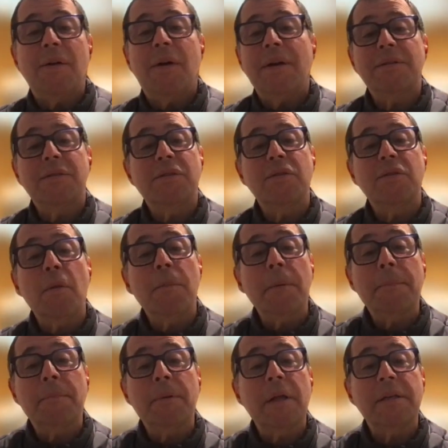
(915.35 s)
I still
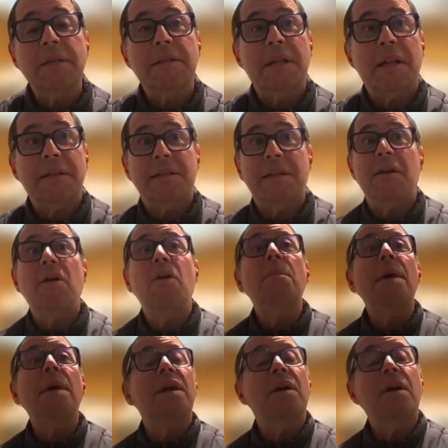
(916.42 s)
open plugins that I say, "Oh
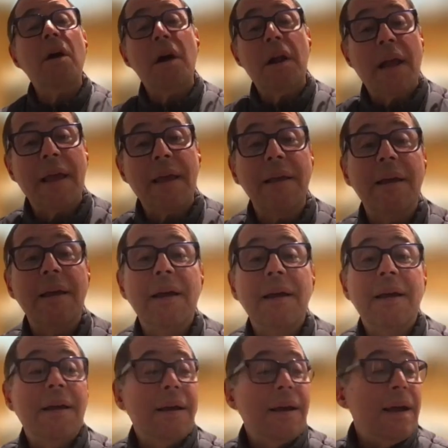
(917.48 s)
my God,
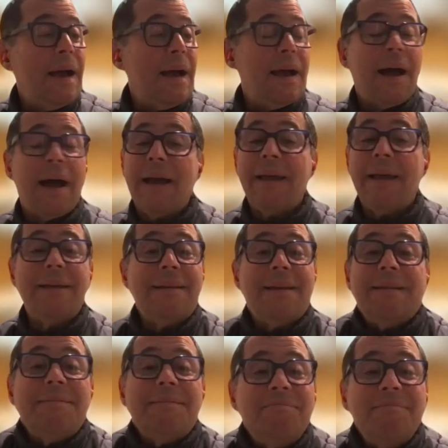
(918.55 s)
I
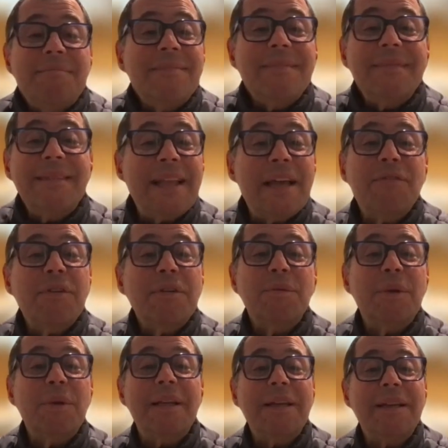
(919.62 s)
never
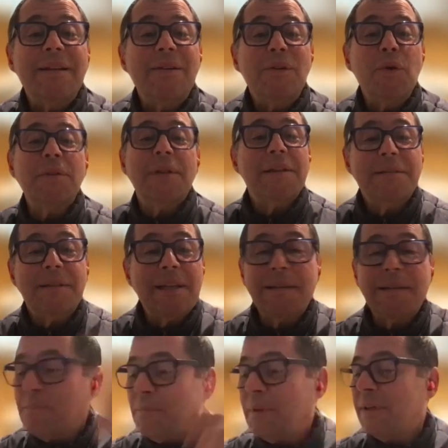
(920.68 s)
really looked at
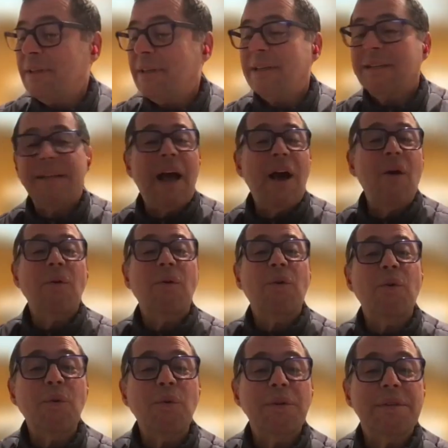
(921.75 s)
that plugin. How
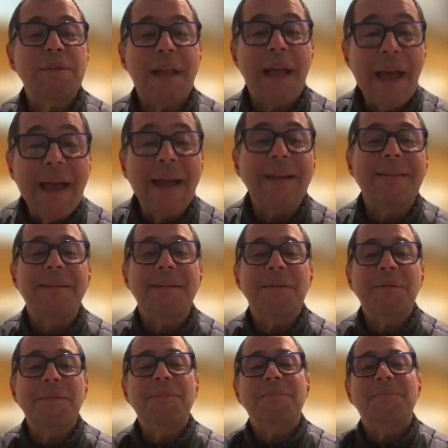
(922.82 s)
cool is that?" You
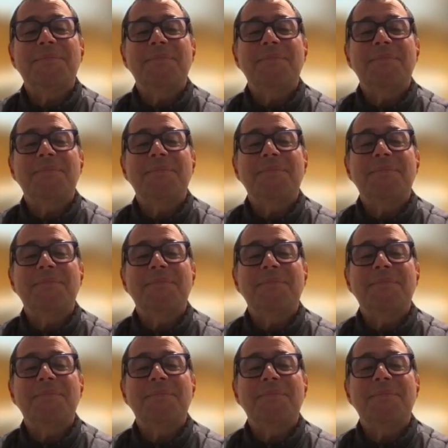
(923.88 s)
know.